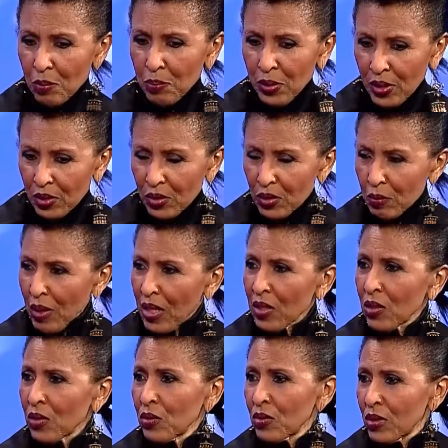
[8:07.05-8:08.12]
build my
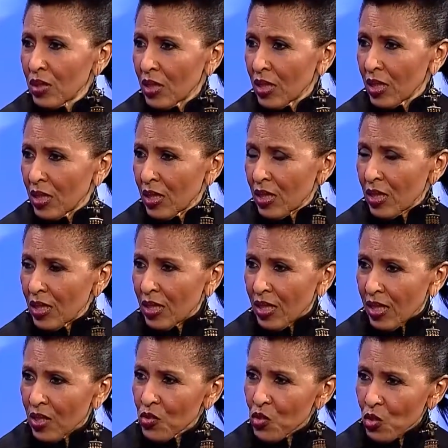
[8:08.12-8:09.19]
own
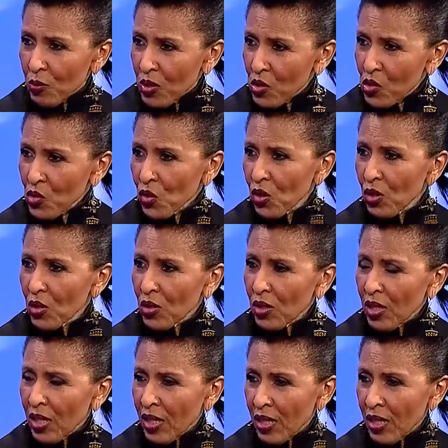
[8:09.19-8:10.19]
instruments, or